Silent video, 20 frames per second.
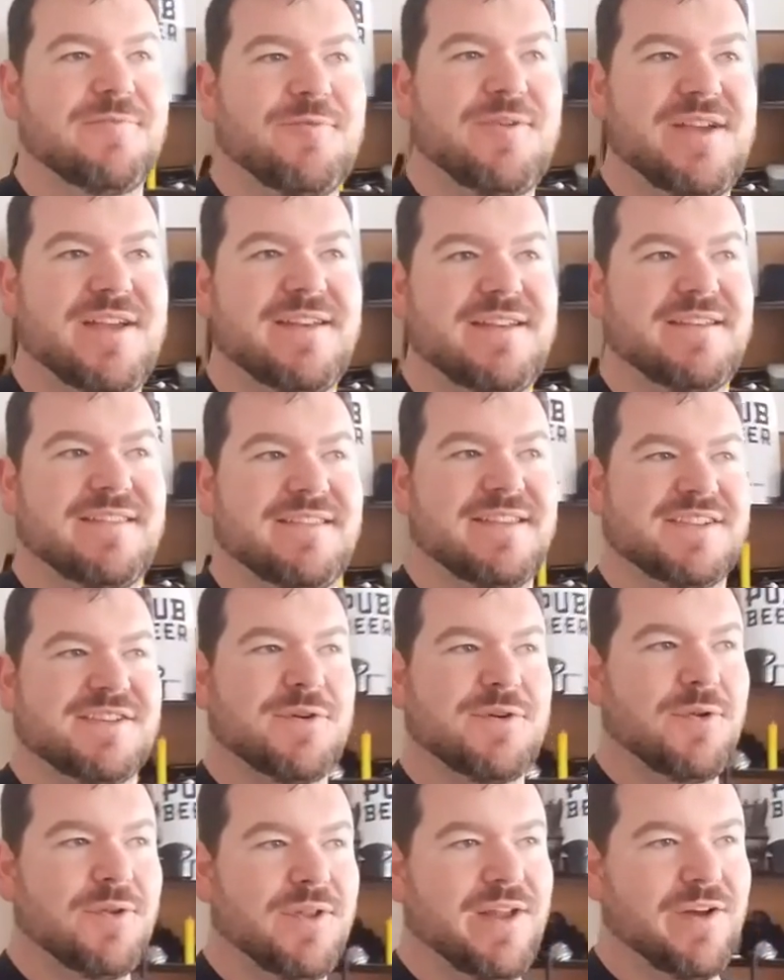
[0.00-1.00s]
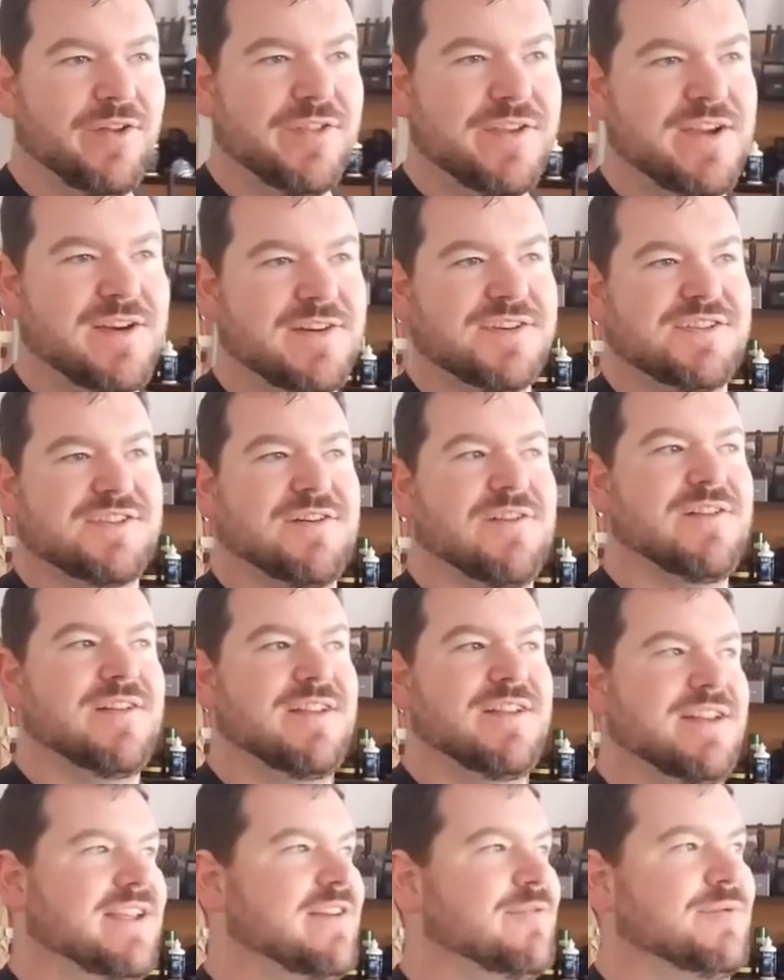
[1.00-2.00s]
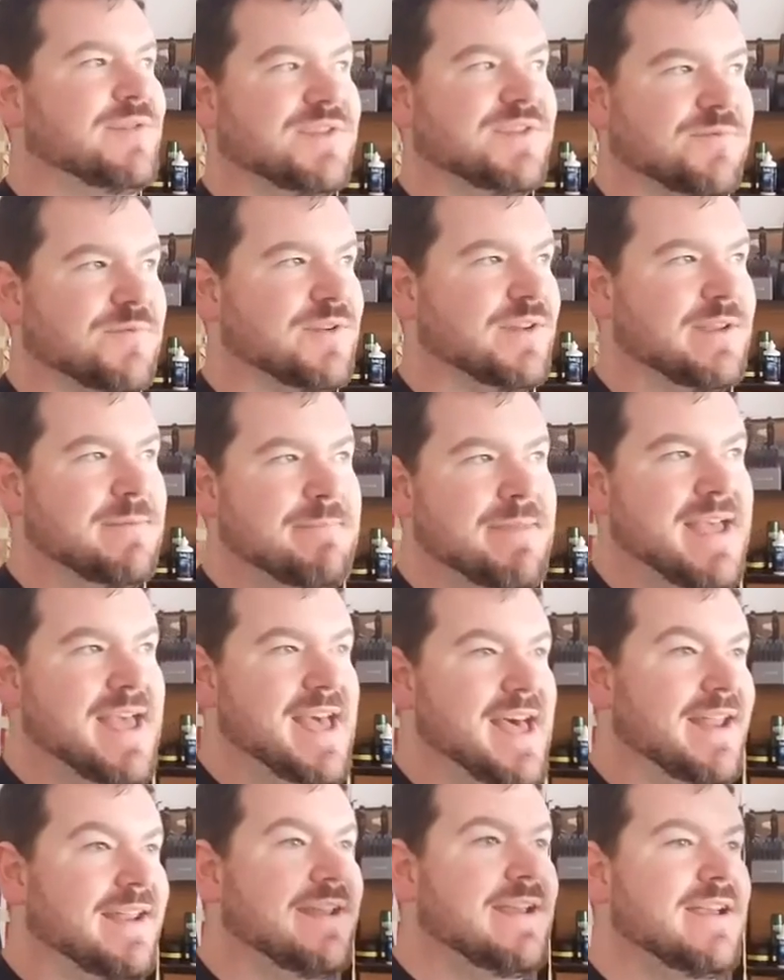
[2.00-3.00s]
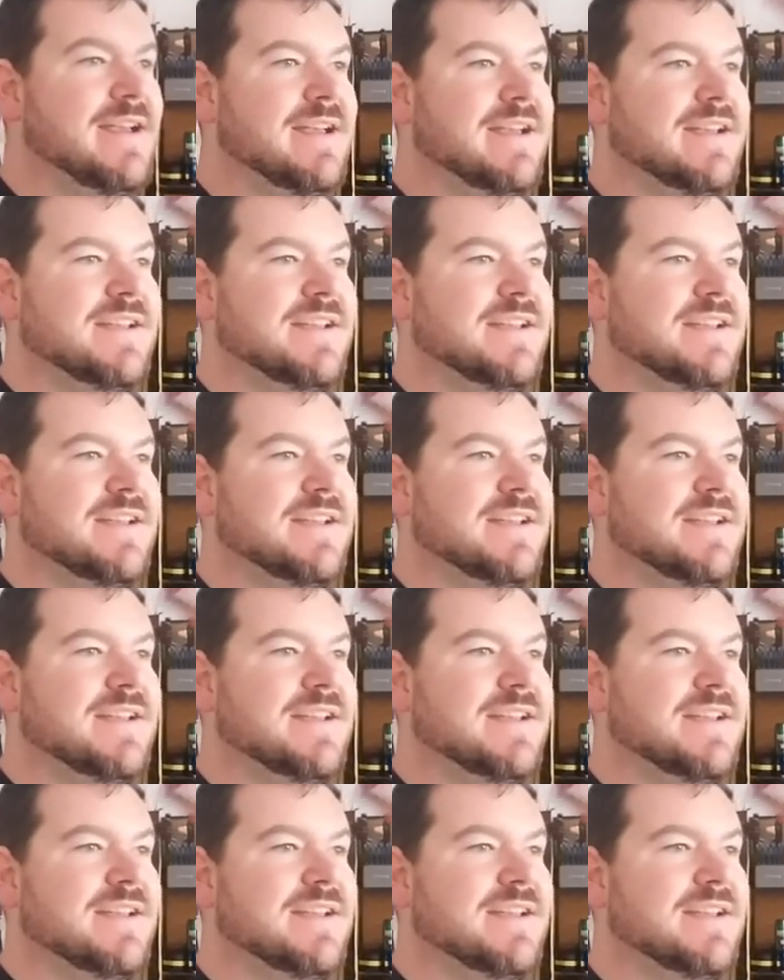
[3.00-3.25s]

when this whole healthcare started, it was really bad.